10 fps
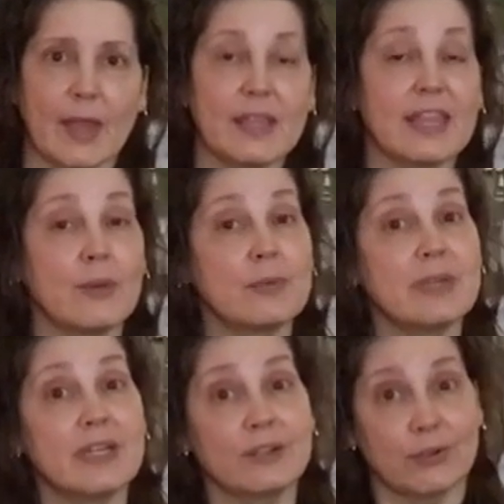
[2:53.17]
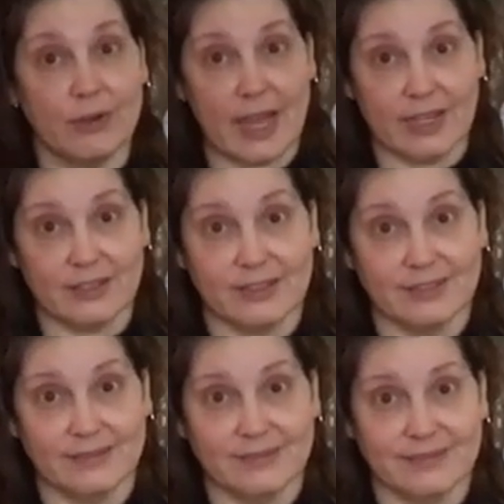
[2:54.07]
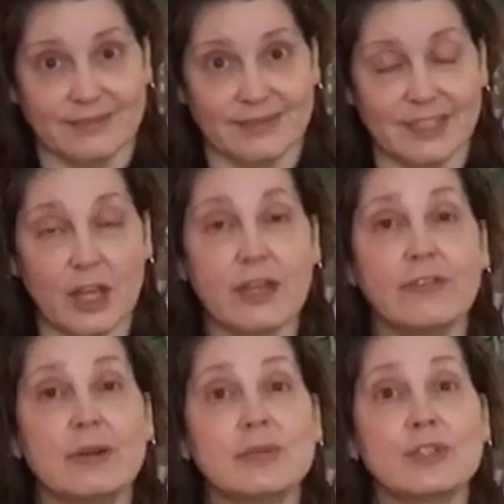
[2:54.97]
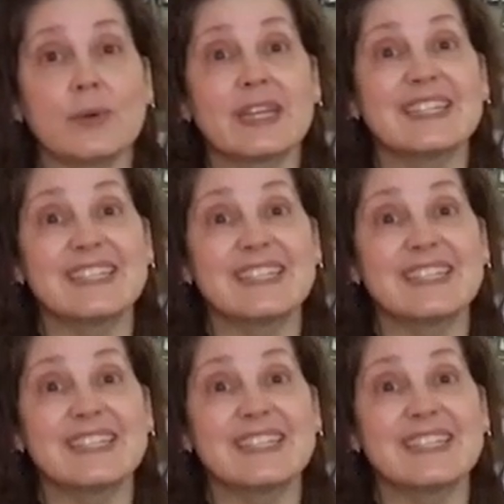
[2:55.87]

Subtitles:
That would be incorrect. The diaphragm is going